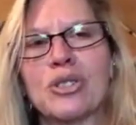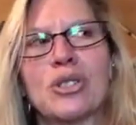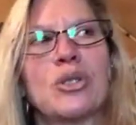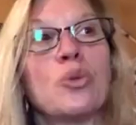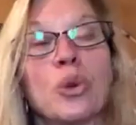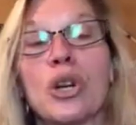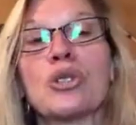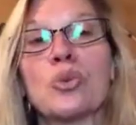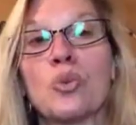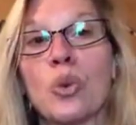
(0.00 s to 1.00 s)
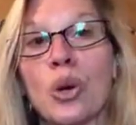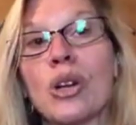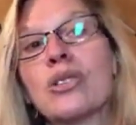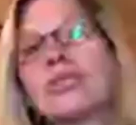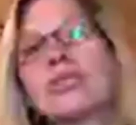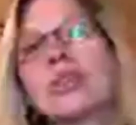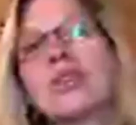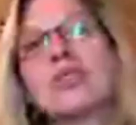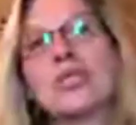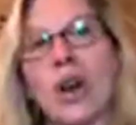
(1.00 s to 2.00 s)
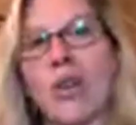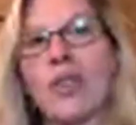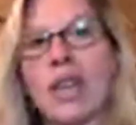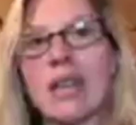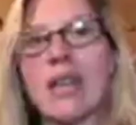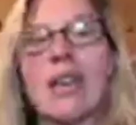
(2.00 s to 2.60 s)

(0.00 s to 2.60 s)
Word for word: to work towards solving.